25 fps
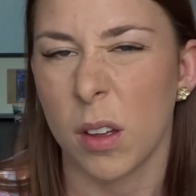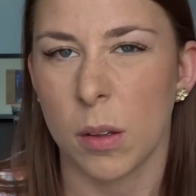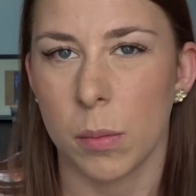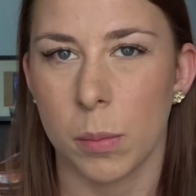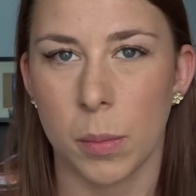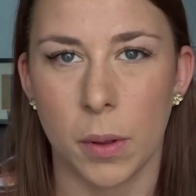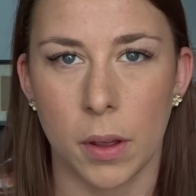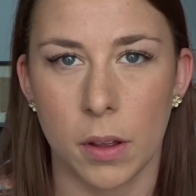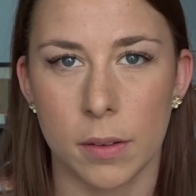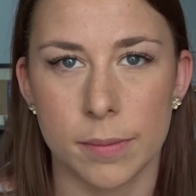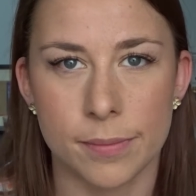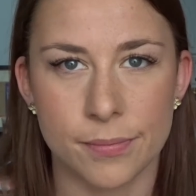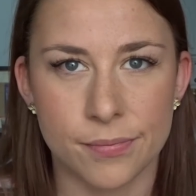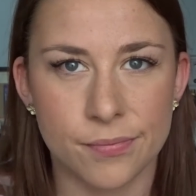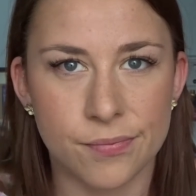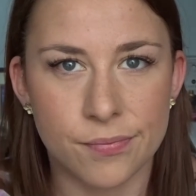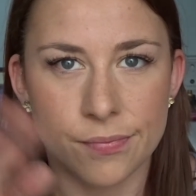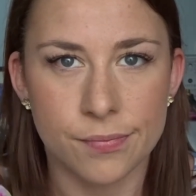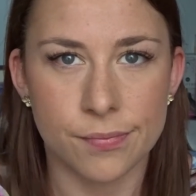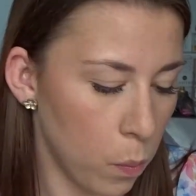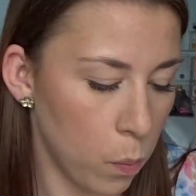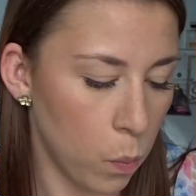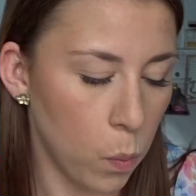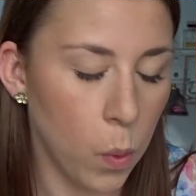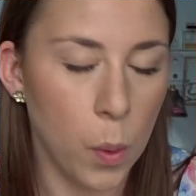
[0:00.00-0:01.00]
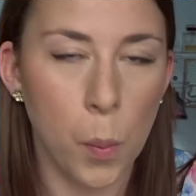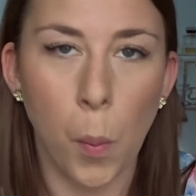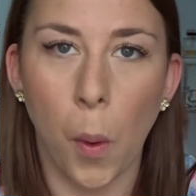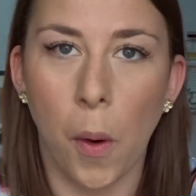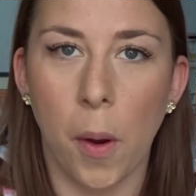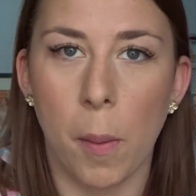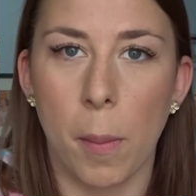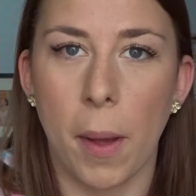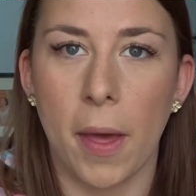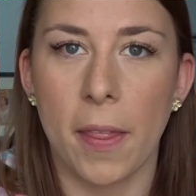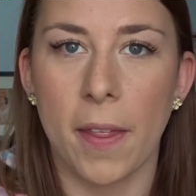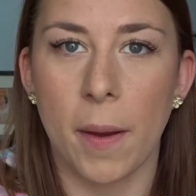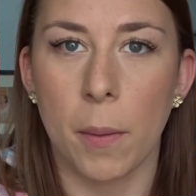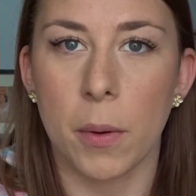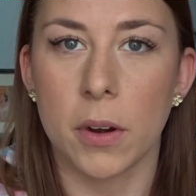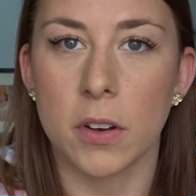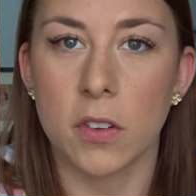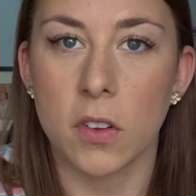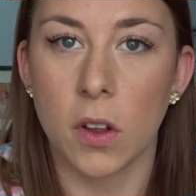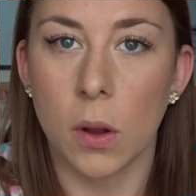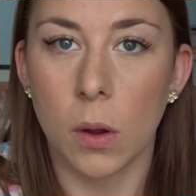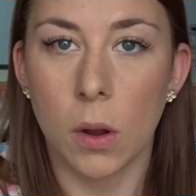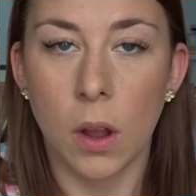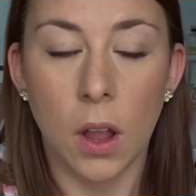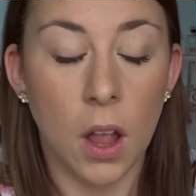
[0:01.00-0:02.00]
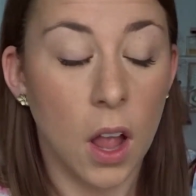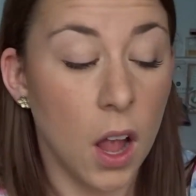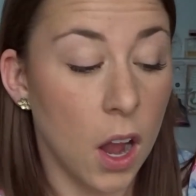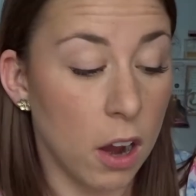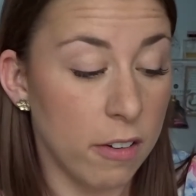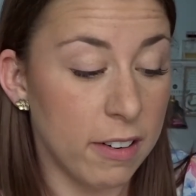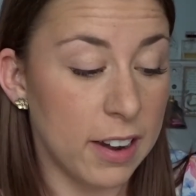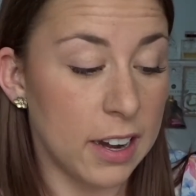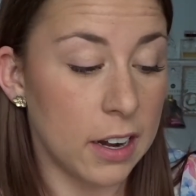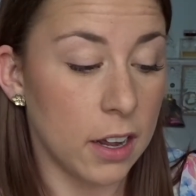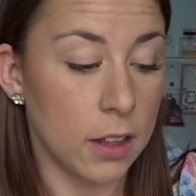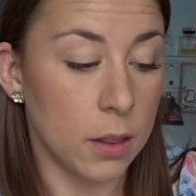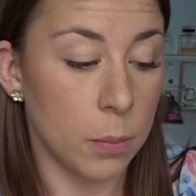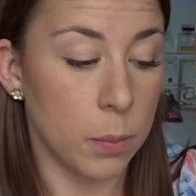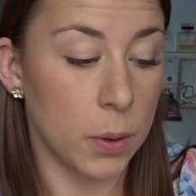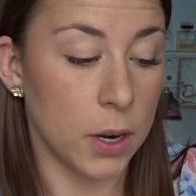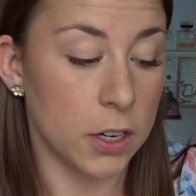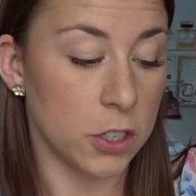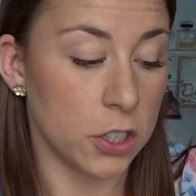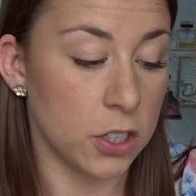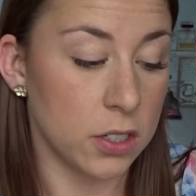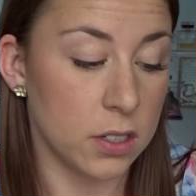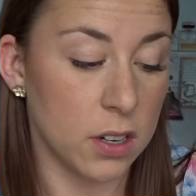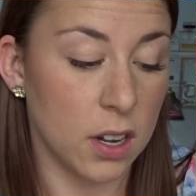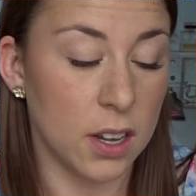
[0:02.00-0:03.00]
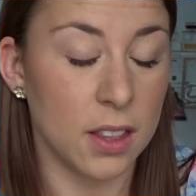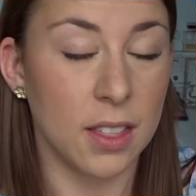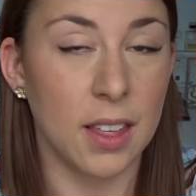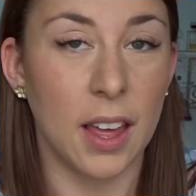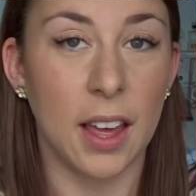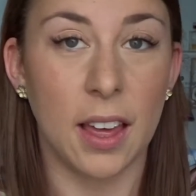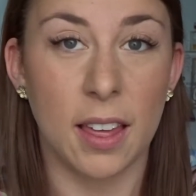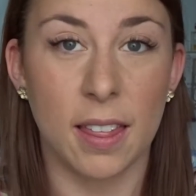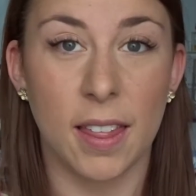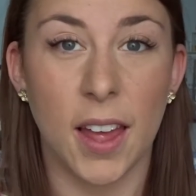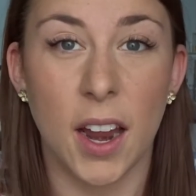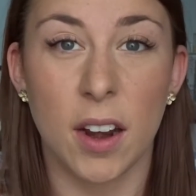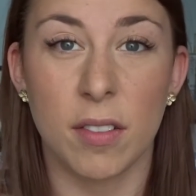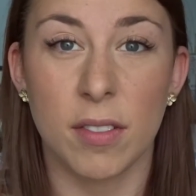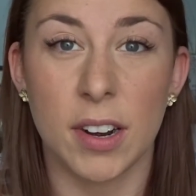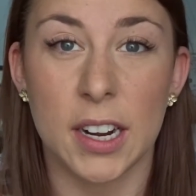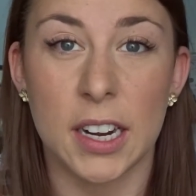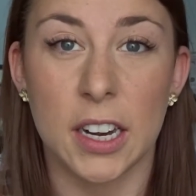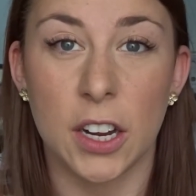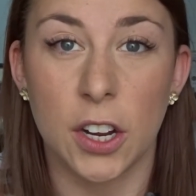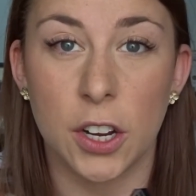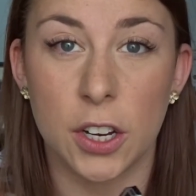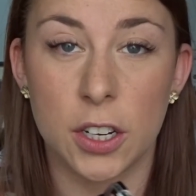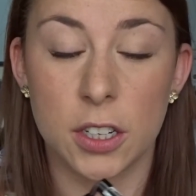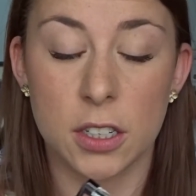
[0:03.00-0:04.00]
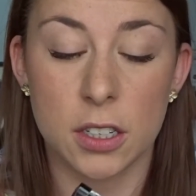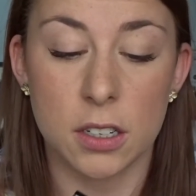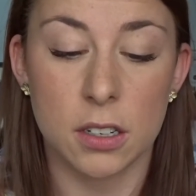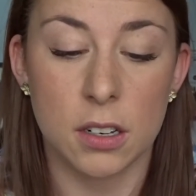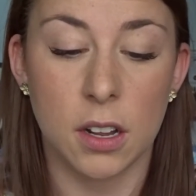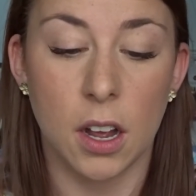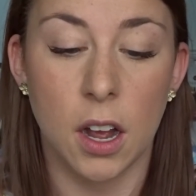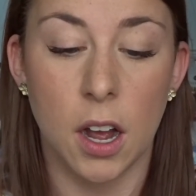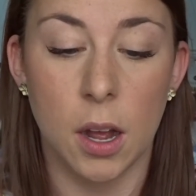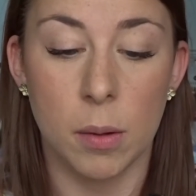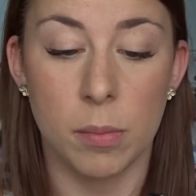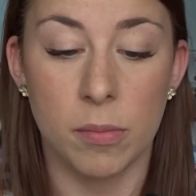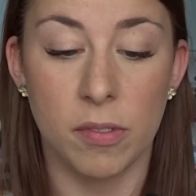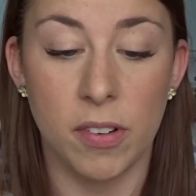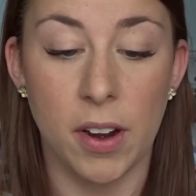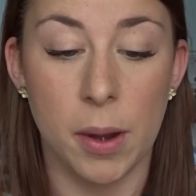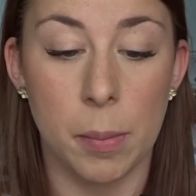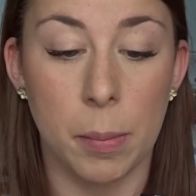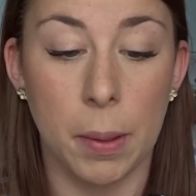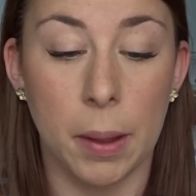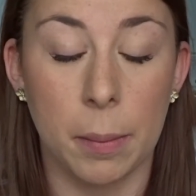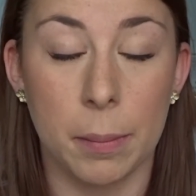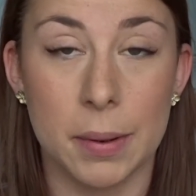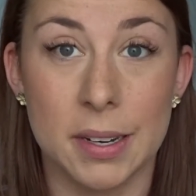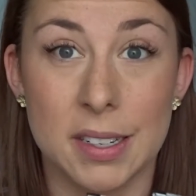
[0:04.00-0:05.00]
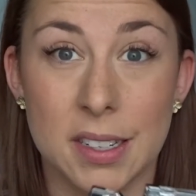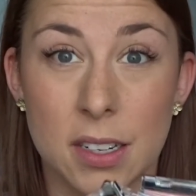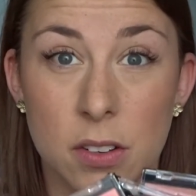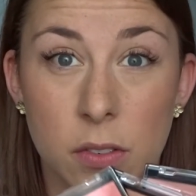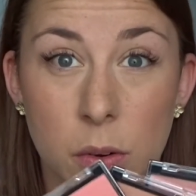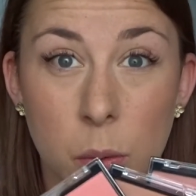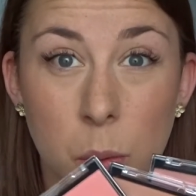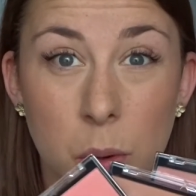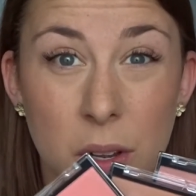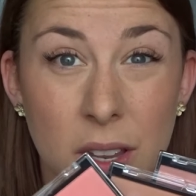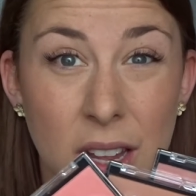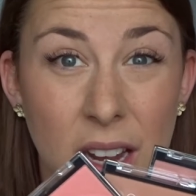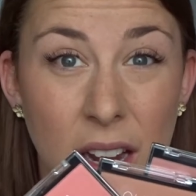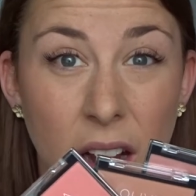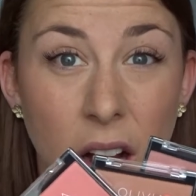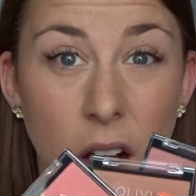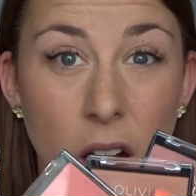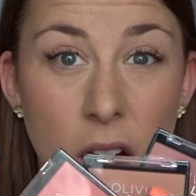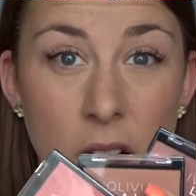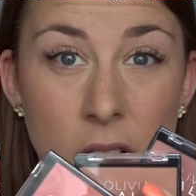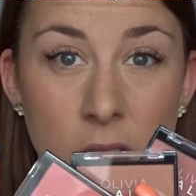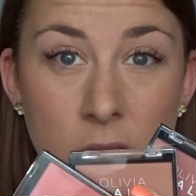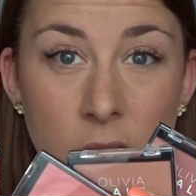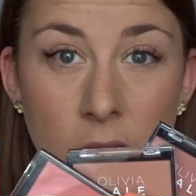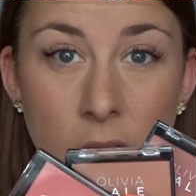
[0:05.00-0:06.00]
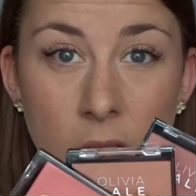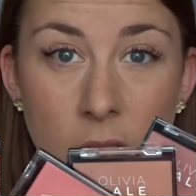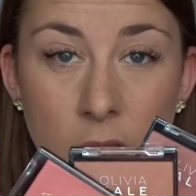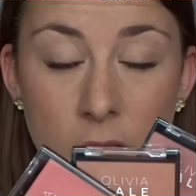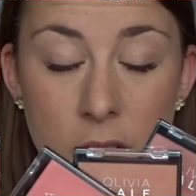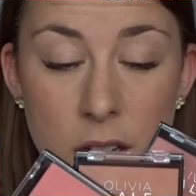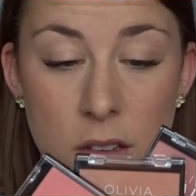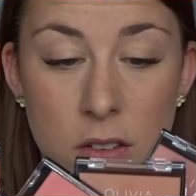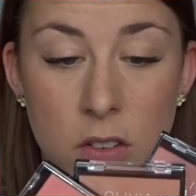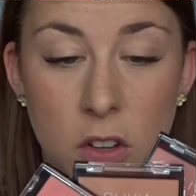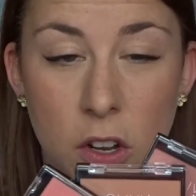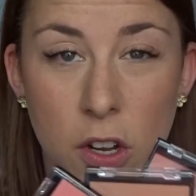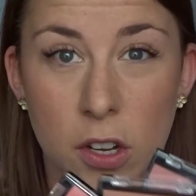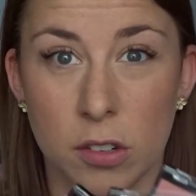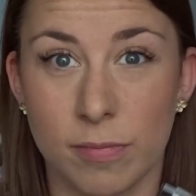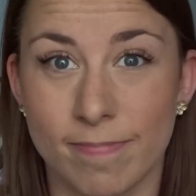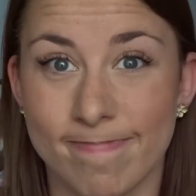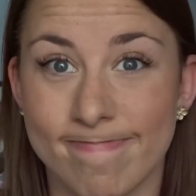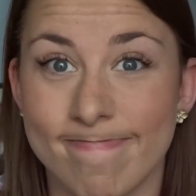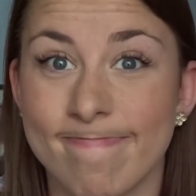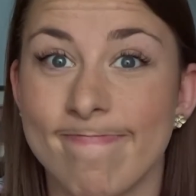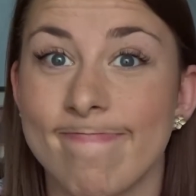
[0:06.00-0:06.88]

But I wouldn't worry about that one. So I really like the blushes, I think they're really good. Very pigmented for what they are. So